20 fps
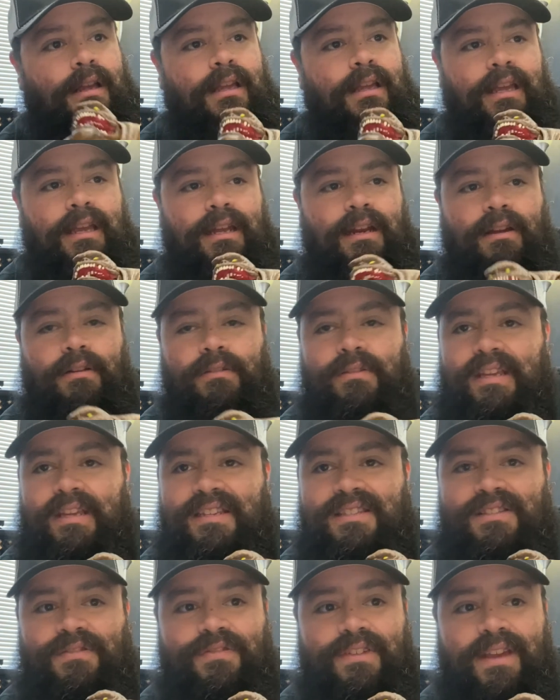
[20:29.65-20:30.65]
You know,
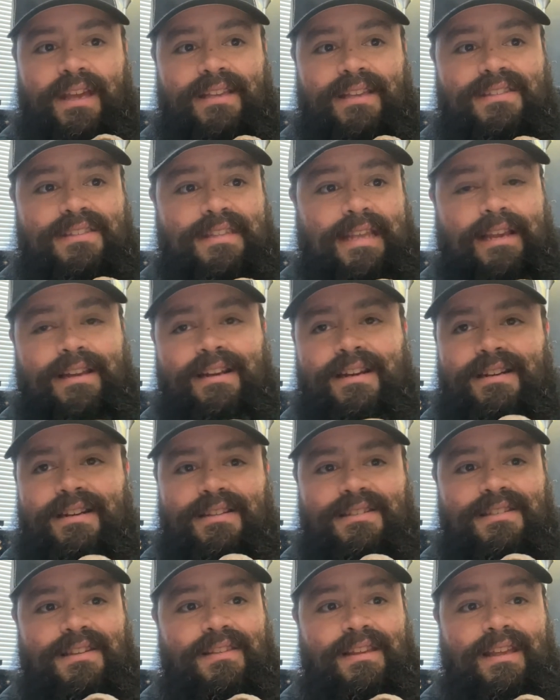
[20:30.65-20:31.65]
these fists, they could have
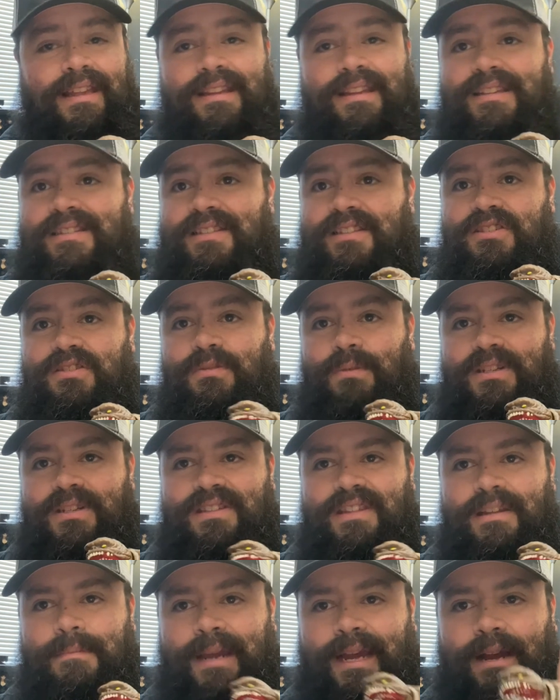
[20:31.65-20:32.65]
done something like this and switched
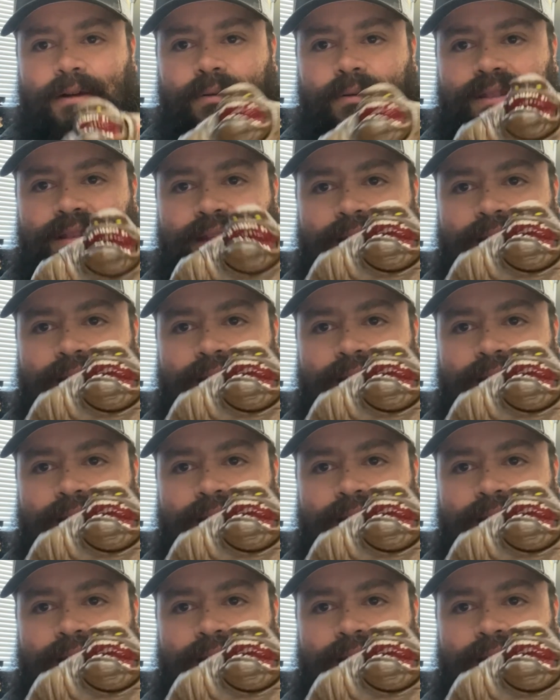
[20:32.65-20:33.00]
them out with,